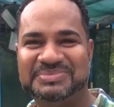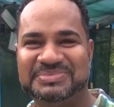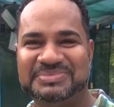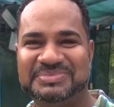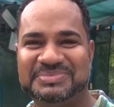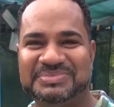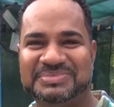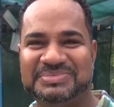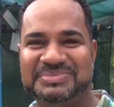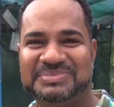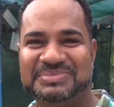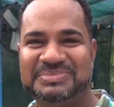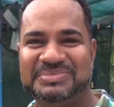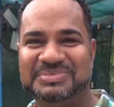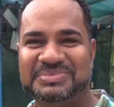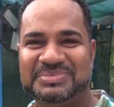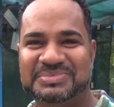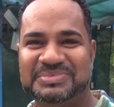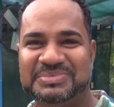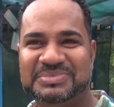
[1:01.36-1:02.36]
We understood
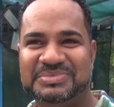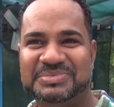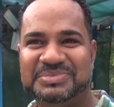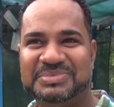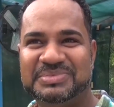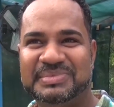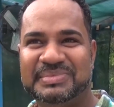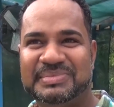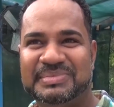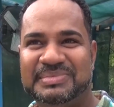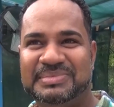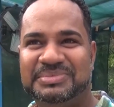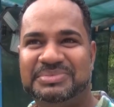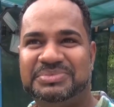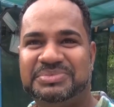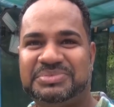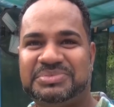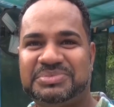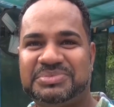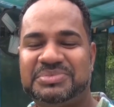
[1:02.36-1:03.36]
this one is the more
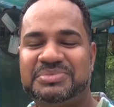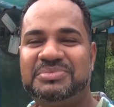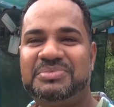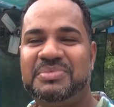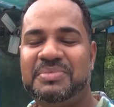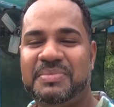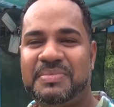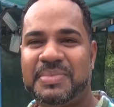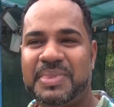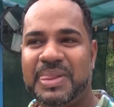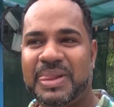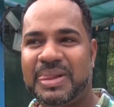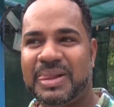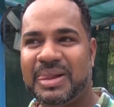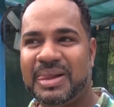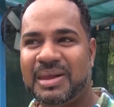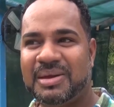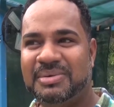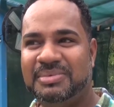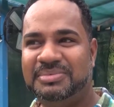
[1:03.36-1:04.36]
advanced
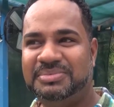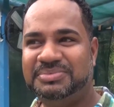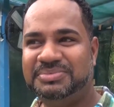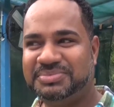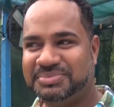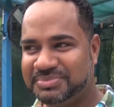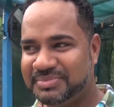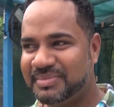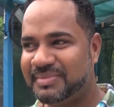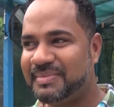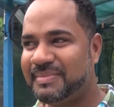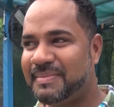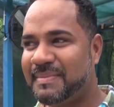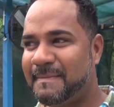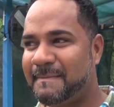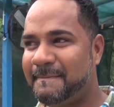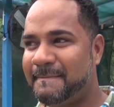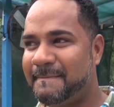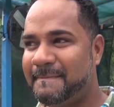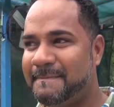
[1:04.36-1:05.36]
project on the
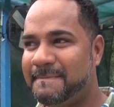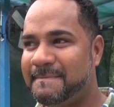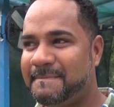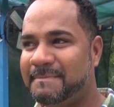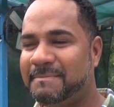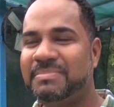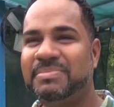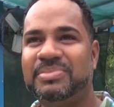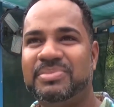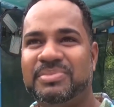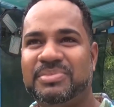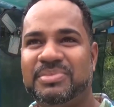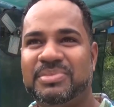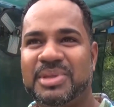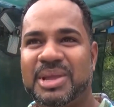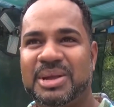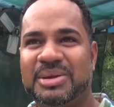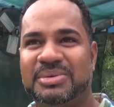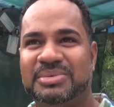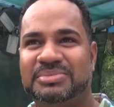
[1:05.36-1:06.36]
island. Tell us
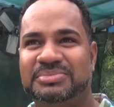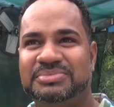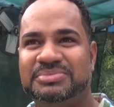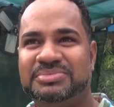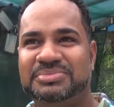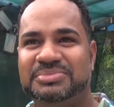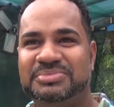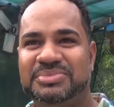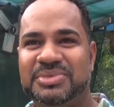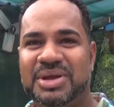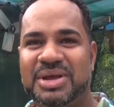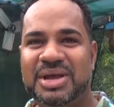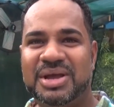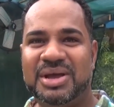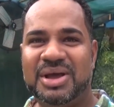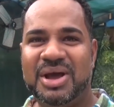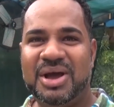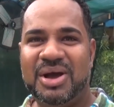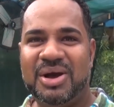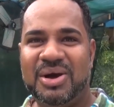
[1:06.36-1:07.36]
all about it.
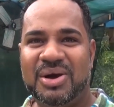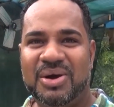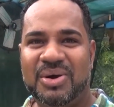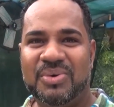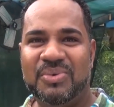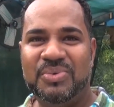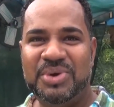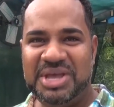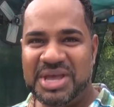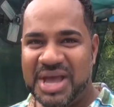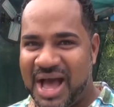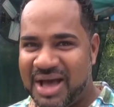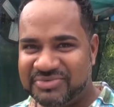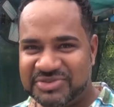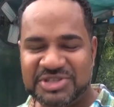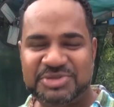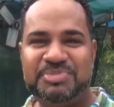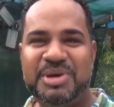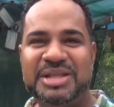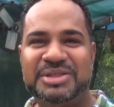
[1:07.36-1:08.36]
We have
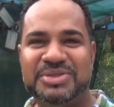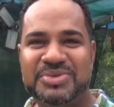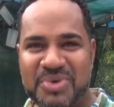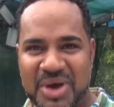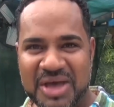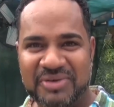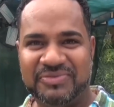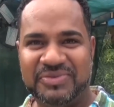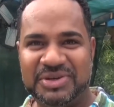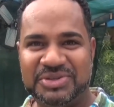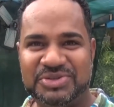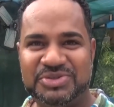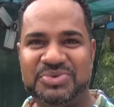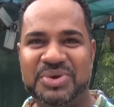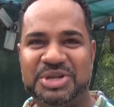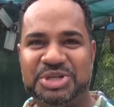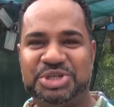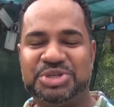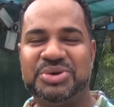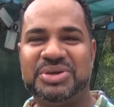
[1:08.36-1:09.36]
spared no effort to
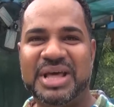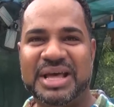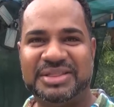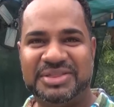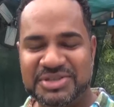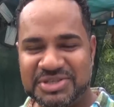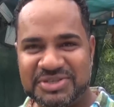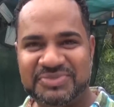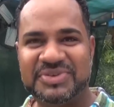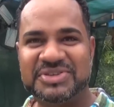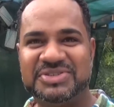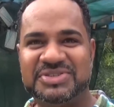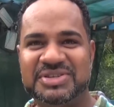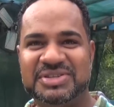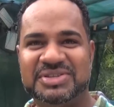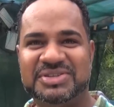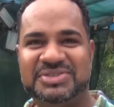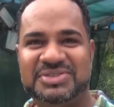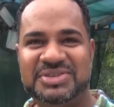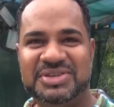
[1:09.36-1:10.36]
ensure that this
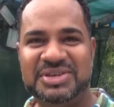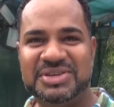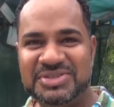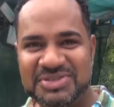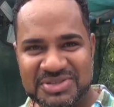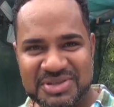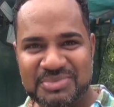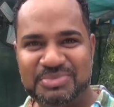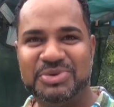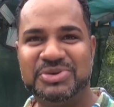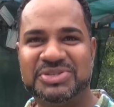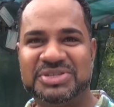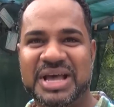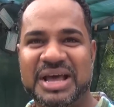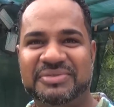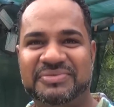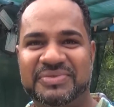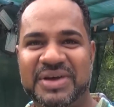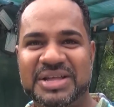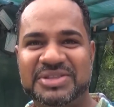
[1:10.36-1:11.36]
facility is the most
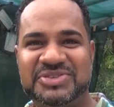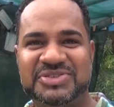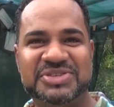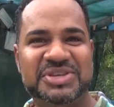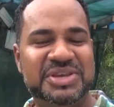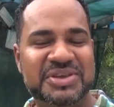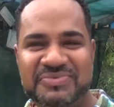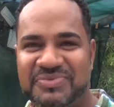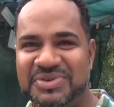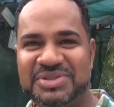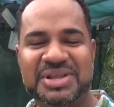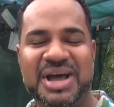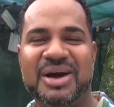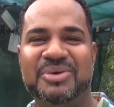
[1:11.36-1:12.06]
advanced given